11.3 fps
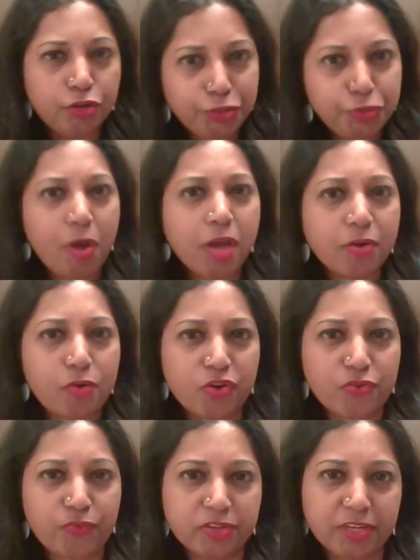you are
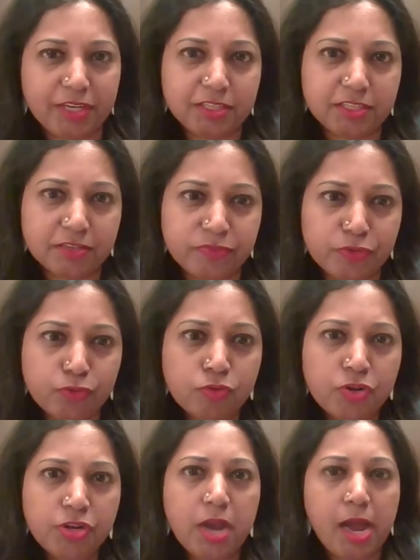going for the interview
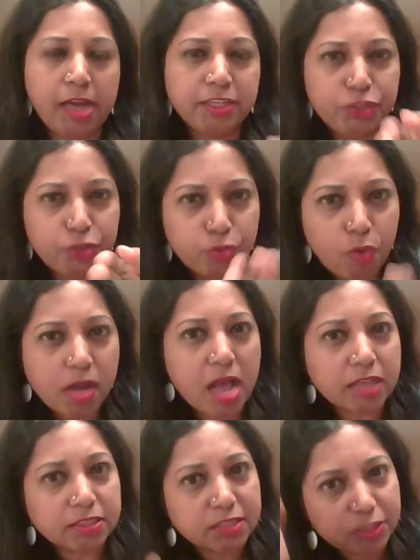and you are
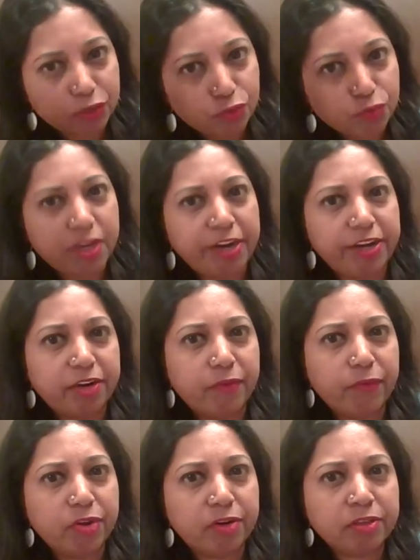asking to the
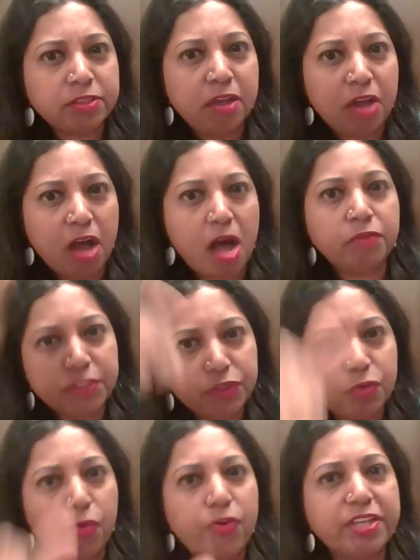interviewers, how is
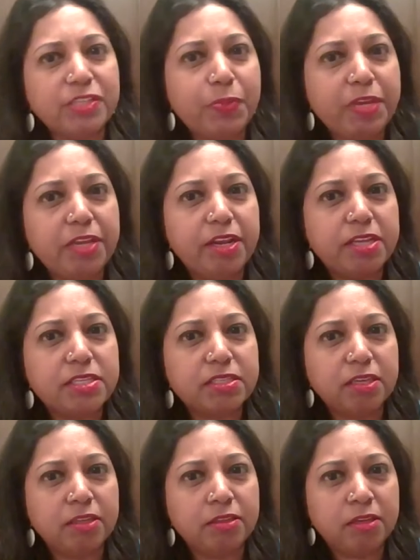your experience
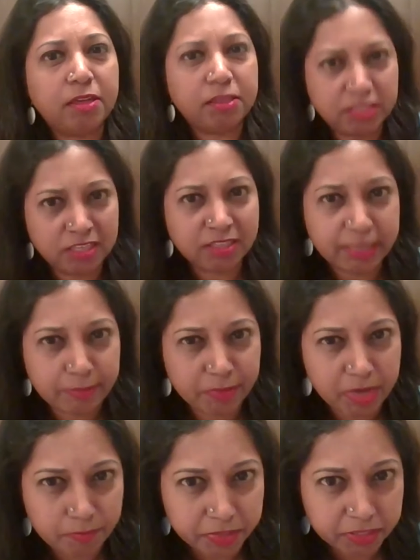in the same
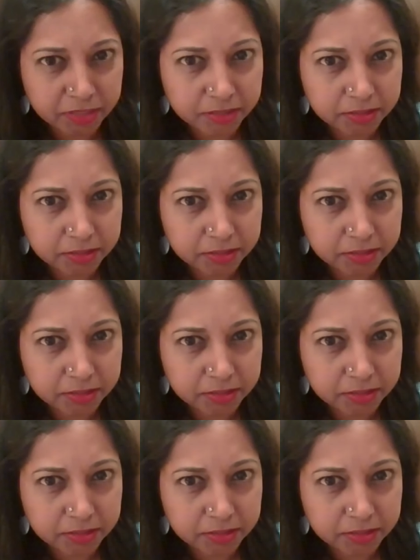company?